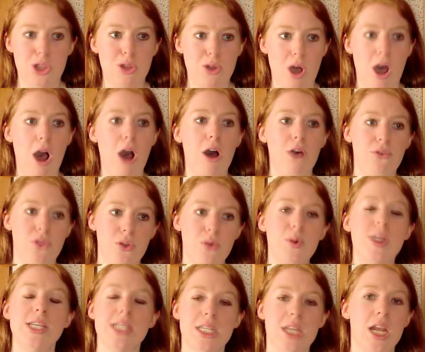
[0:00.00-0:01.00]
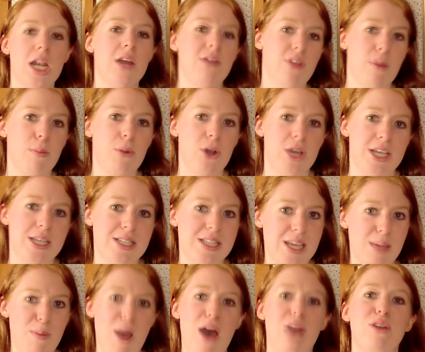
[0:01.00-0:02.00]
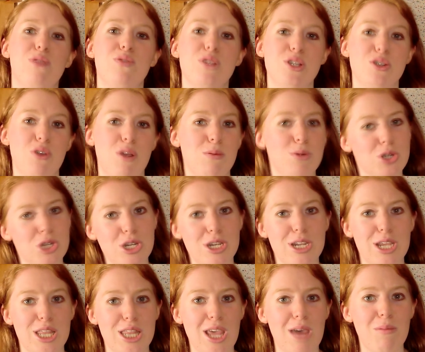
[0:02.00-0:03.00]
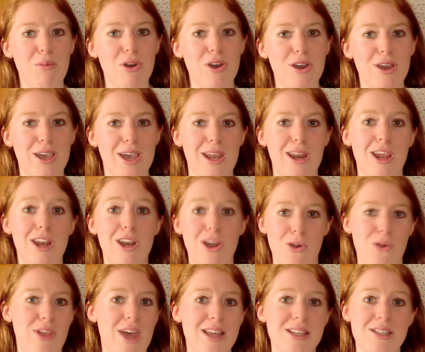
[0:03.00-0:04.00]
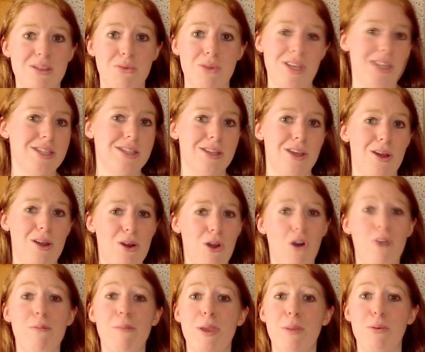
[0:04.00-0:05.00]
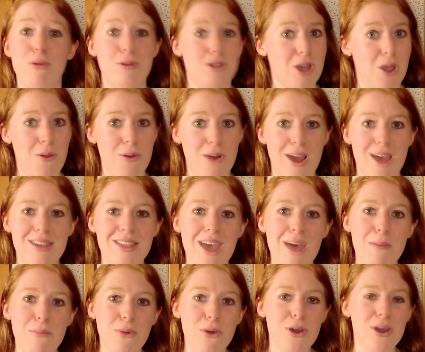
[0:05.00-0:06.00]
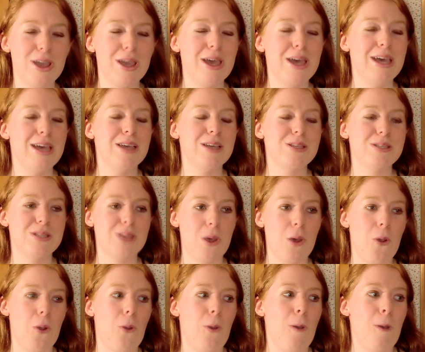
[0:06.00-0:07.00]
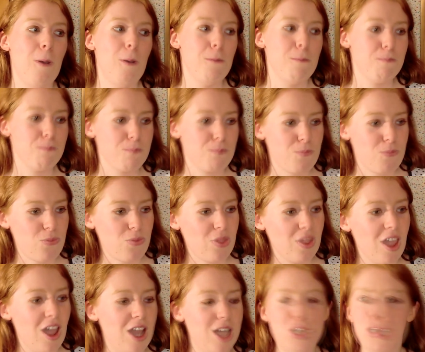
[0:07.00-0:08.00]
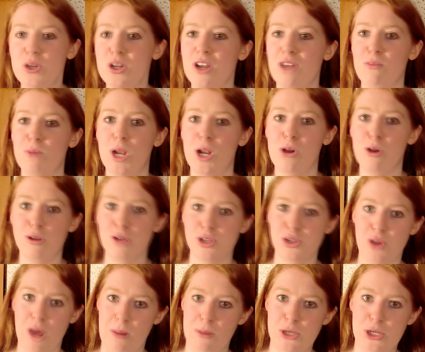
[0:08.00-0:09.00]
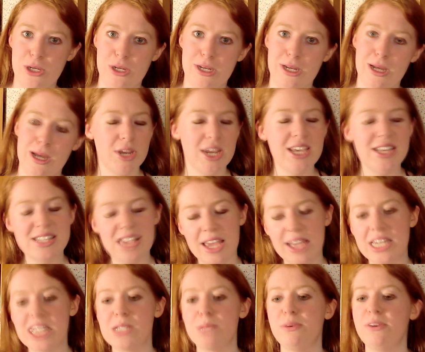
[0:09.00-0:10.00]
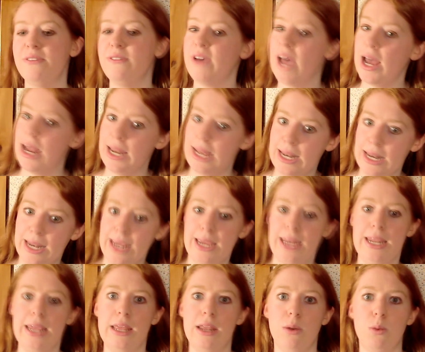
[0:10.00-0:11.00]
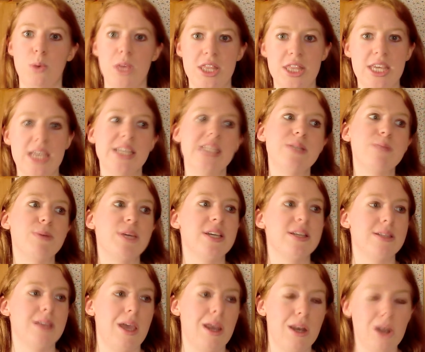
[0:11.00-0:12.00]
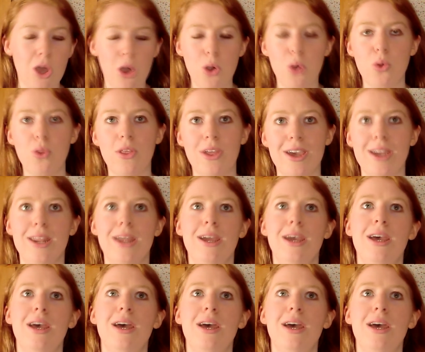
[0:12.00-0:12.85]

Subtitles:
Half the reason I love that book is the amount of description in that book, and I know that's a reason that a lot of people don't like that book. So I do love my long description, but I tend to be fairly lenient with this because I know that